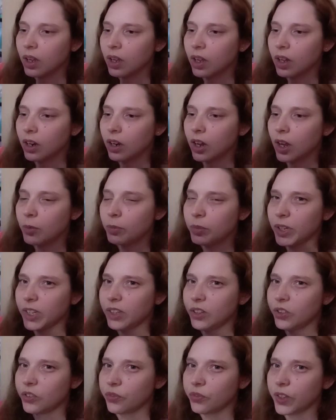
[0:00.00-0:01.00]
Like,
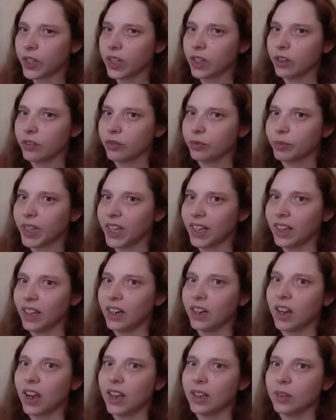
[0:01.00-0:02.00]
please forgive me.
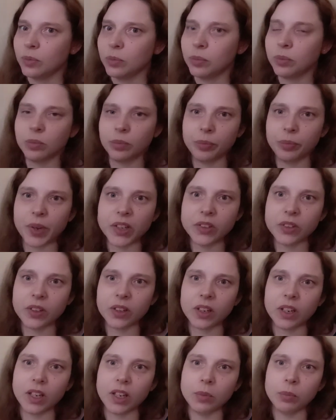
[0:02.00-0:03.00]
Like,
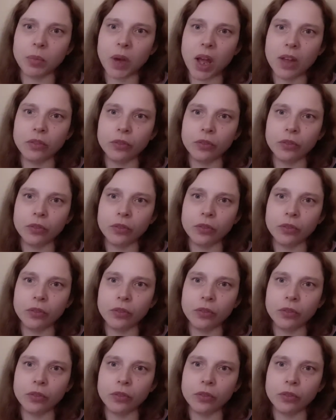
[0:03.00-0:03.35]
basically, my